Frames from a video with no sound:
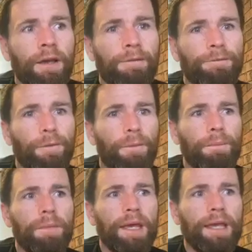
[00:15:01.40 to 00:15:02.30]
For
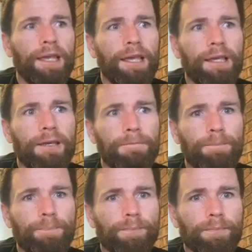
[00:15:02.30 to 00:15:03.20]
me,
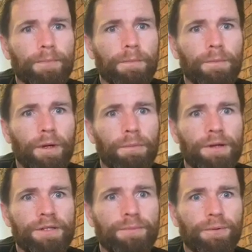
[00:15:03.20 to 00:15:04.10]
my
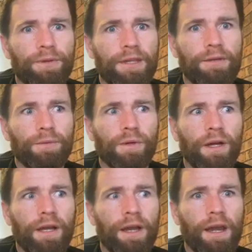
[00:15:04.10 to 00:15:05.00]
most important thing
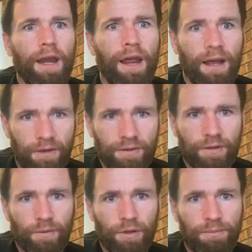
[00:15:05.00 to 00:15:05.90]
right now is I
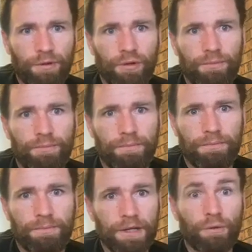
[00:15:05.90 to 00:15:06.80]
want to build a
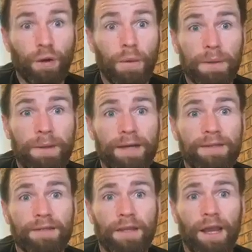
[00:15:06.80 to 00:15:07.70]
big aerobic
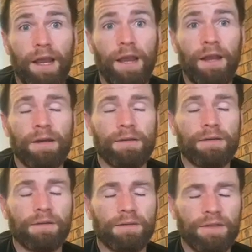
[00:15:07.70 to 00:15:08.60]
base, and
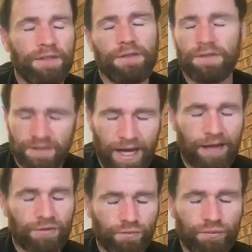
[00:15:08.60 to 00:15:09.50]
this
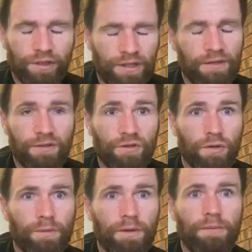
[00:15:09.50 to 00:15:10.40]
sounds really
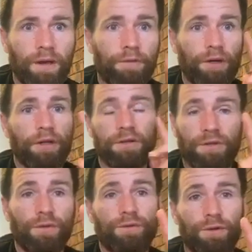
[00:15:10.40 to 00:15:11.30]
stupid, but I've only got
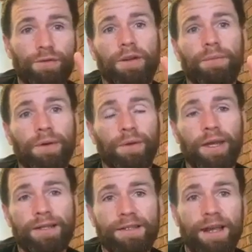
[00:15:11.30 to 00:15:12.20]
2 45-minute
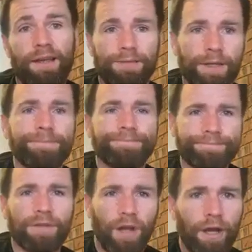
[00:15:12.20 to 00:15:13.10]
workouts a day.
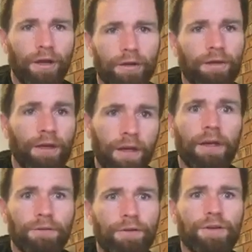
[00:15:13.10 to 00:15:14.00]
I know,
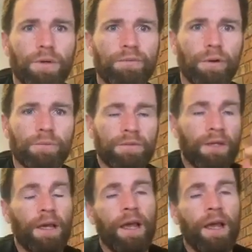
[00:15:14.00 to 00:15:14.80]
first world problems.